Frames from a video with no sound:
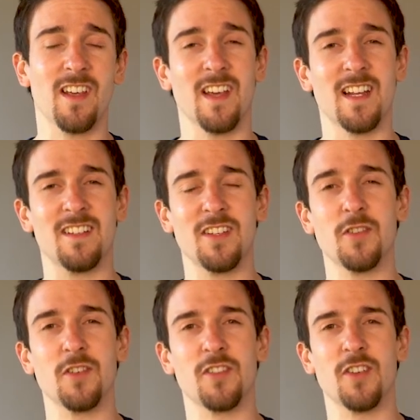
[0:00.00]
until
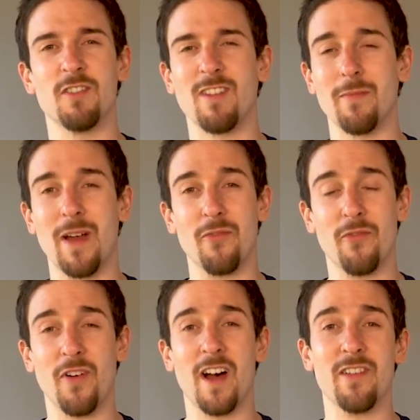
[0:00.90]
you're doing around about
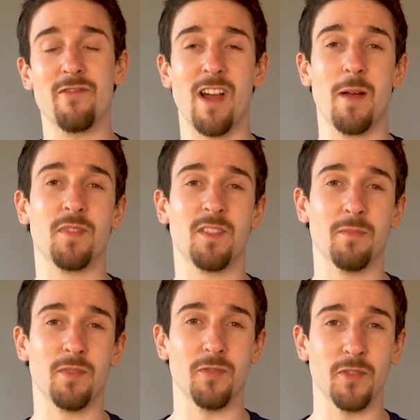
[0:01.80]
5 reps
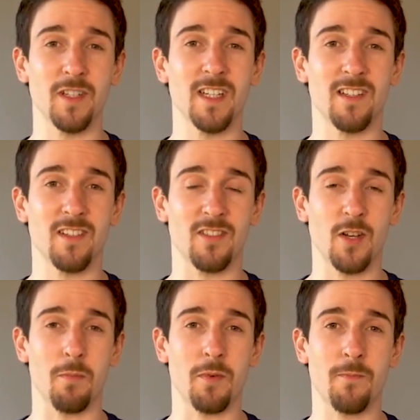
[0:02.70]
before you need to
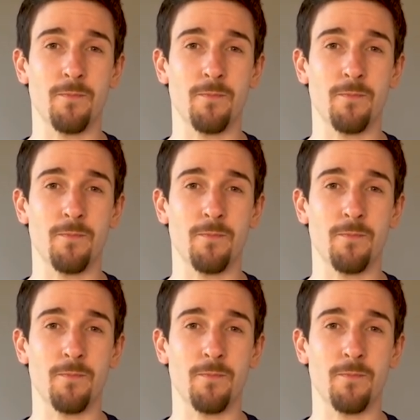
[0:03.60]
stop.